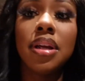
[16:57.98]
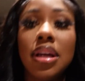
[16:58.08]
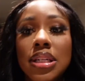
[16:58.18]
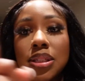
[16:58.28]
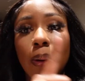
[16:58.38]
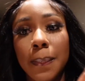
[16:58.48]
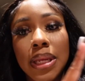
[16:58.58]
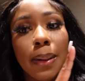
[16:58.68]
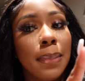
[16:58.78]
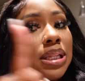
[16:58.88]
it. It's gonna
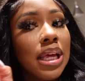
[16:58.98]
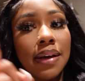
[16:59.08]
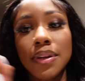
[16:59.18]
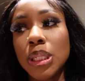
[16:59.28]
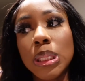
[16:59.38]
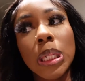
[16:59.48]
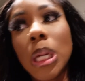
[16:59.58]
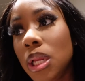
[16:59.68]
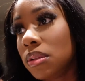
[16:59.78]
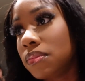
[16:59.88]
be a mother ever good night.